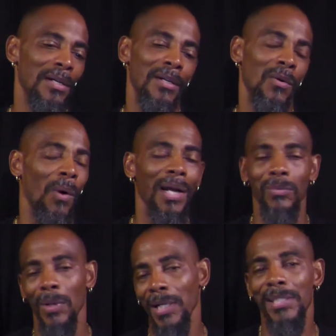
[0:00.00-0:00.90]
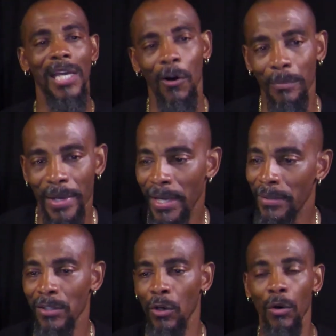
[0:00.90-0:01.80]
watch out, man,
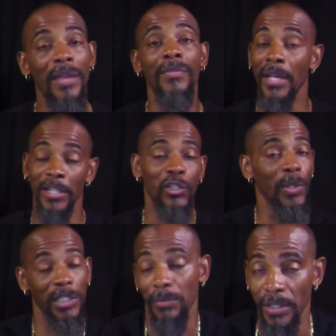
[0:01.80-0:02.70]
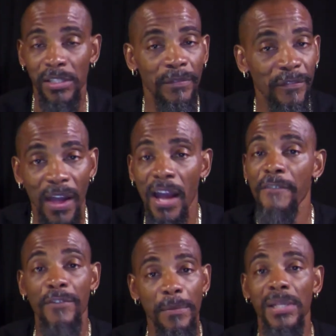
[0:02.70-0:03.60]
and trust me, there's some fine
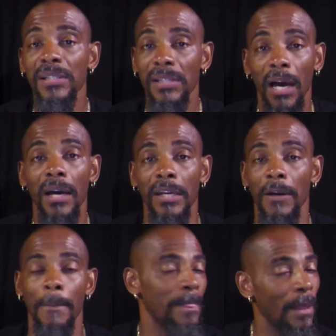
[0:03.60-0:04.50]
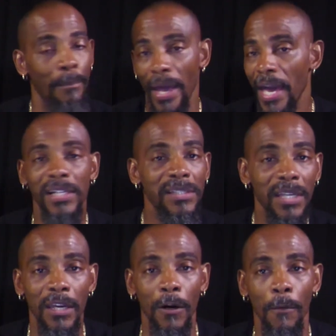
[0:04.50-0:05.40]
feminists out here, bad as
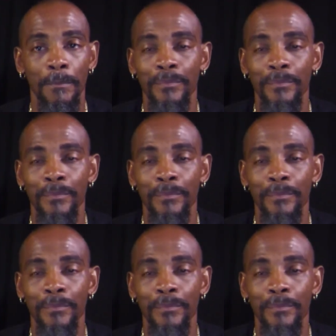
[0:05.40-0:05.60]
hell.